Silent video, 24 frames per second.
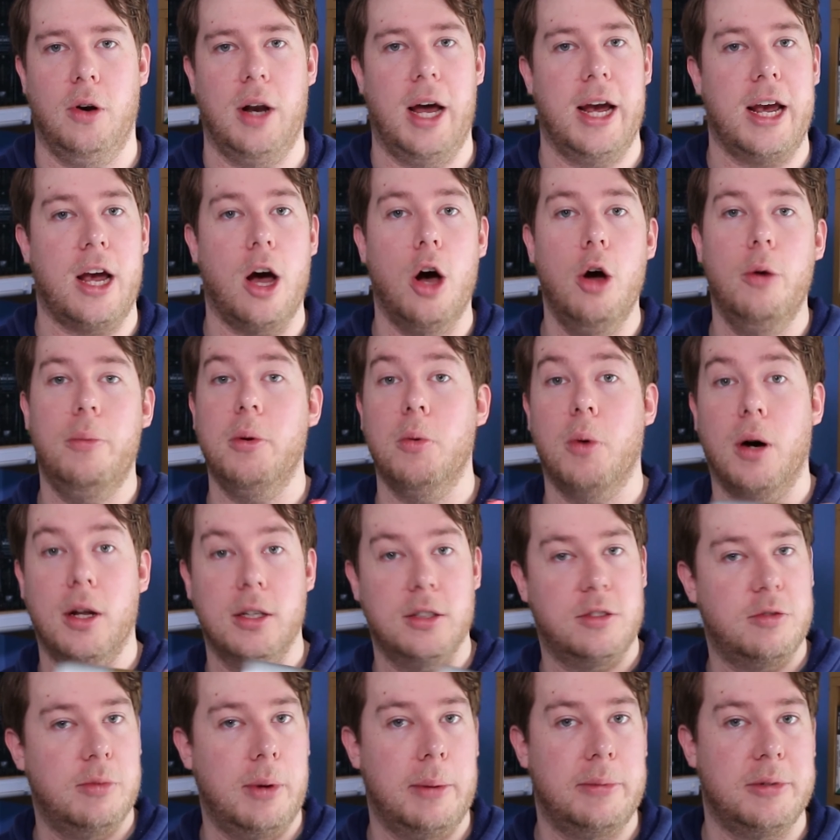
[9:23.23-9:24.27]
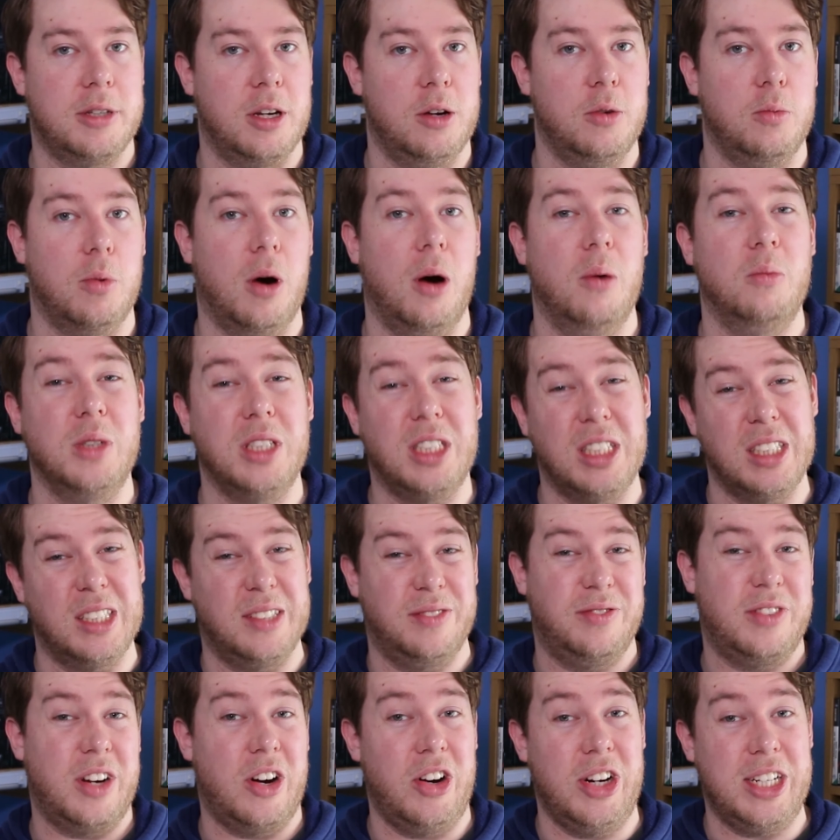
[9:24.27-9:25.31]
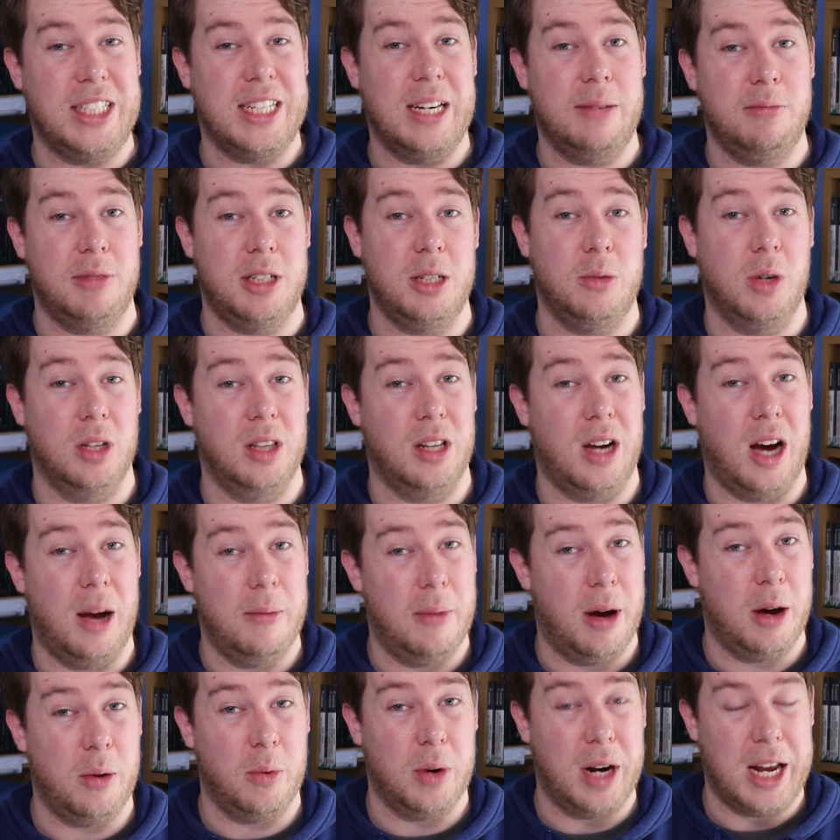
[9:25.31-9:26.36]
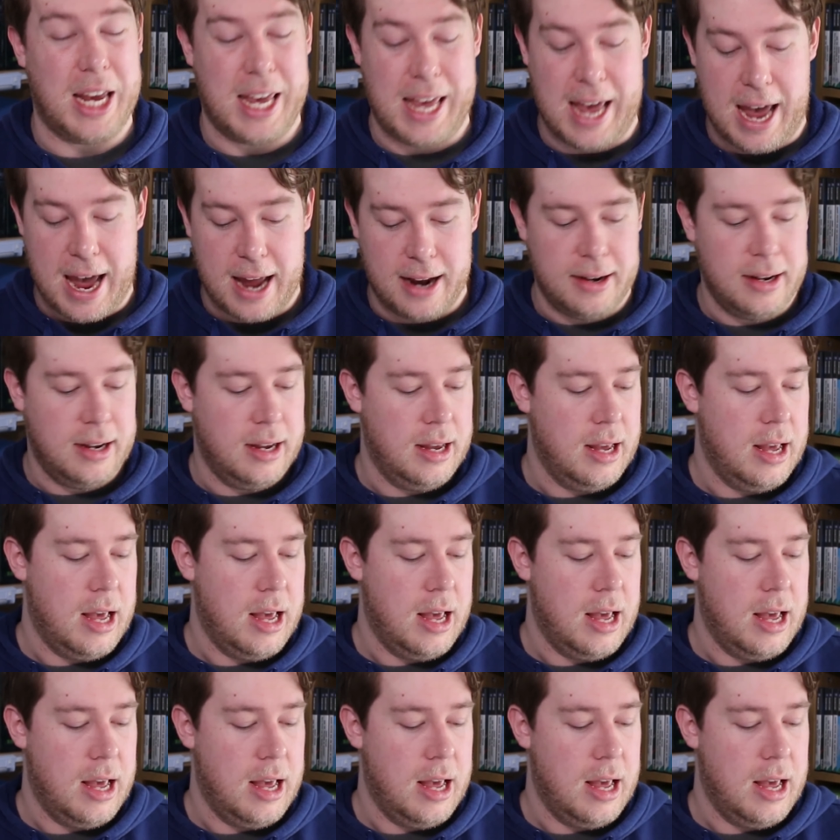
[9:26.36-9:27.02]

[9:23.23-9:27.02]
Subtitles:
like Obi-Wan's from episode 1, which is a very tempting one that I might want to get,